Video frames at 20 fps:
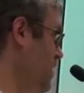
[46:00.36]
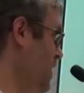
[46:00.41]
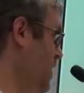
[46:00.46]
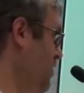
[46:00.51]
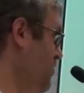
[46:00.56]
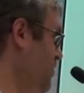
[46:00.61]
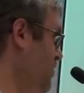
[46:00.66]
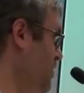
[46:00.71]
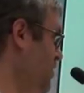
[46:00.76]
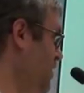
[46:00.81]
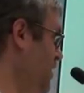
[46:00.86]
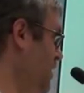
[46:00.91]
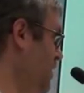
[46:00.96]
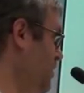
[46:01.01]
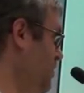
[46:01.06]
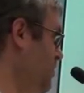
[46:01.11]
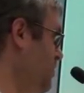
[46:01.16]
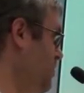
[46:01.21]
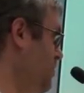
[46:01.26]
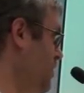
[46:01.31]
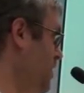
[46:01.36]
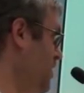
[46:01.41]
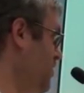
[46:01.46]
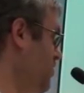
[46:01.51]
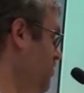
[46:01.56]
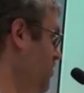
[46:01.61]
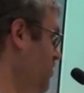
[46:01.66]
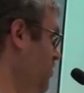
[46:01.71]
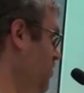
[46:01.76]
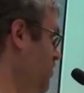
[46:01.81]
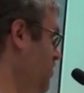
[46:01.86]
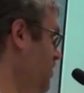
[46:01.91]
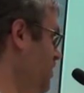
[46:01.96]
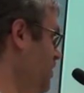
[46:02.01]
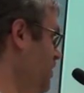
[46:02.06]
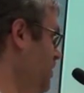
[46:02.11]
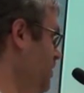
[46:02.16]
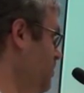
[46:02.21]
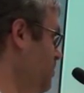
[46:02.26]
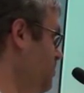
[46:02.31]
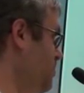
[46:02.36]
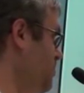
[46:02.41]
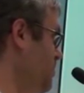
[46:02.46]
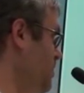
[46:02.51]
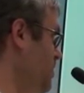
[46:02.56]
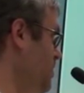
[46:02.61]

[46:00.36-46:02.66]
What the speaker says: And I feel like it's just a